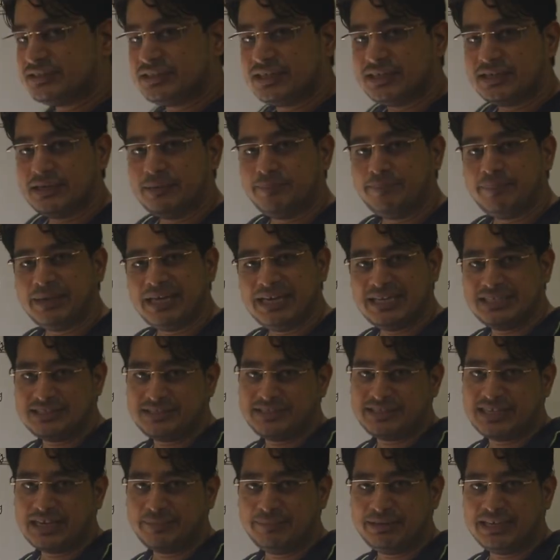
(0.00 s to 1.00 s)
is a
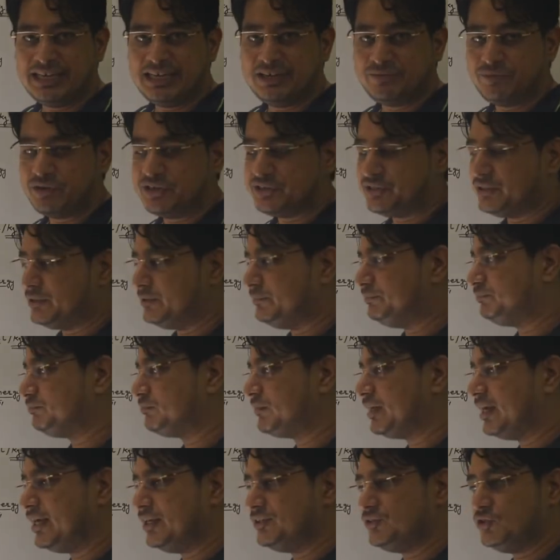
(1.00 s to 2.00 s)
balanced chemical
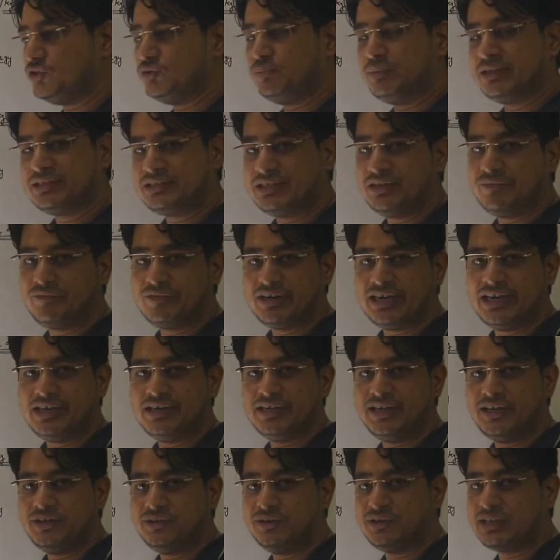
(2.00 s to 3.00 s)
equation? As you must have
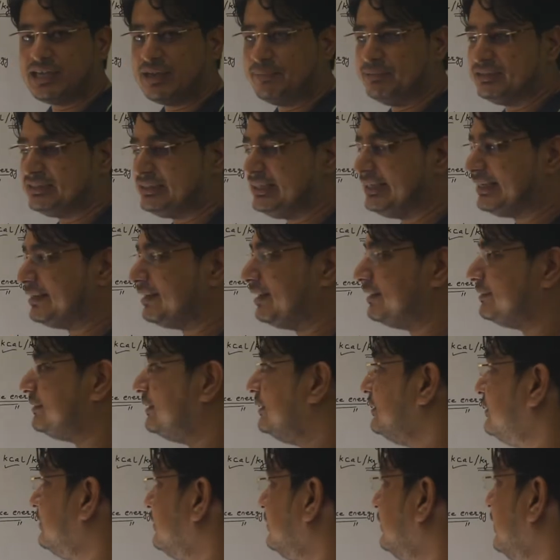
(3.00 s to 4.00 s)
read in your chemistry
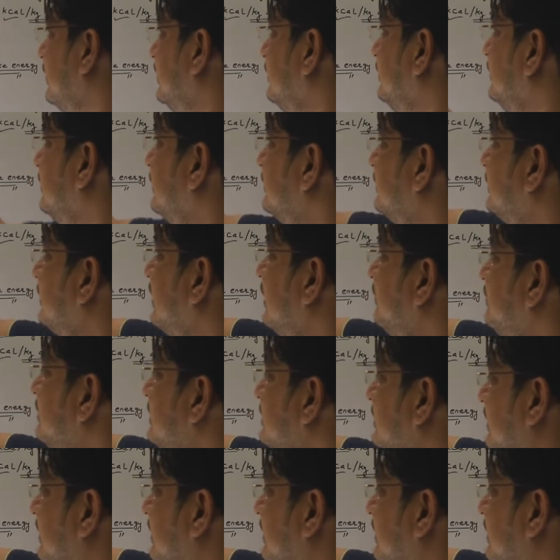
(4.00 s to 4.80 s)
classes that this can